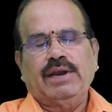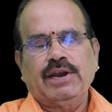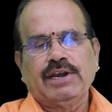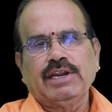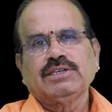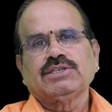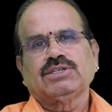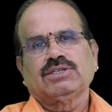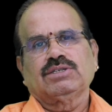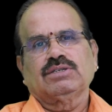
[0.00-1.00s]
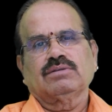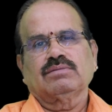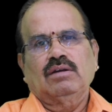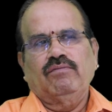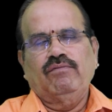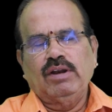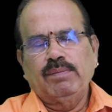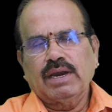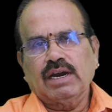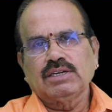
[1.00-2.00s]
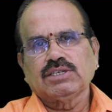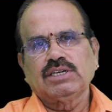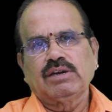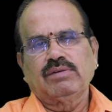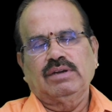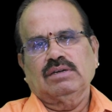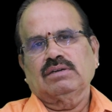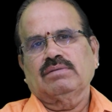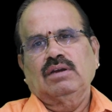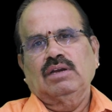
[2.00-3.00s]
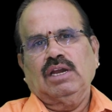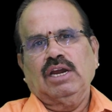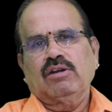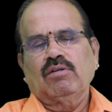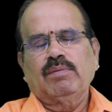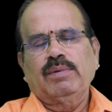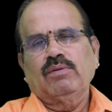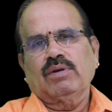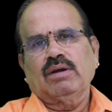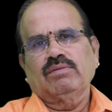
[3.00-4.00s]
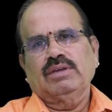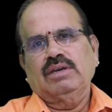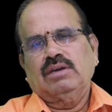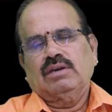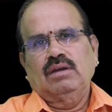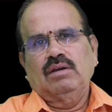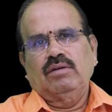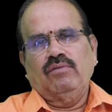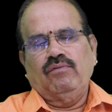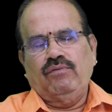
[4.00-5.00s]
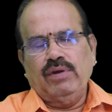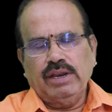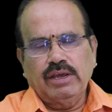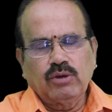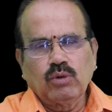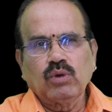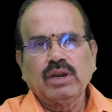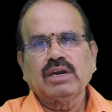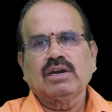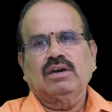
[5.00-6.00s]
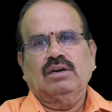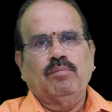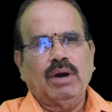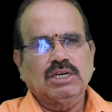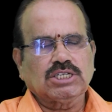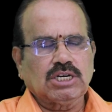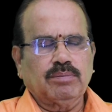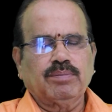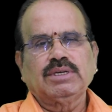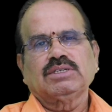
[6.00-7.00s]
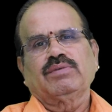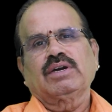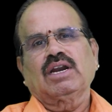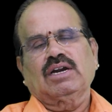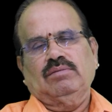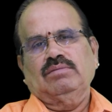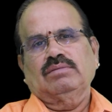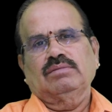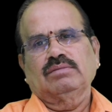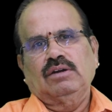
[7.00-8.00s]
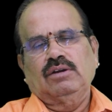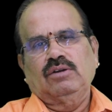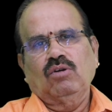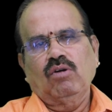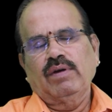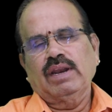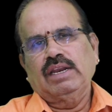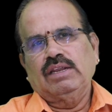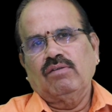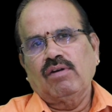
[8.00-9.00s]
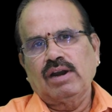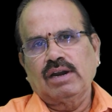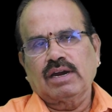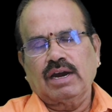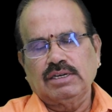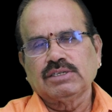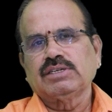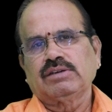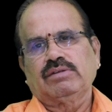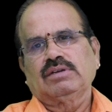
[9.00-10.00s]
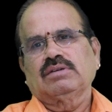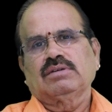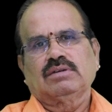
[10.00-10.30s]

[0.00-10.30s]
deities, will be conceived. It will be one of the very unique masterpiece Vigraham nowhere in the world conceived,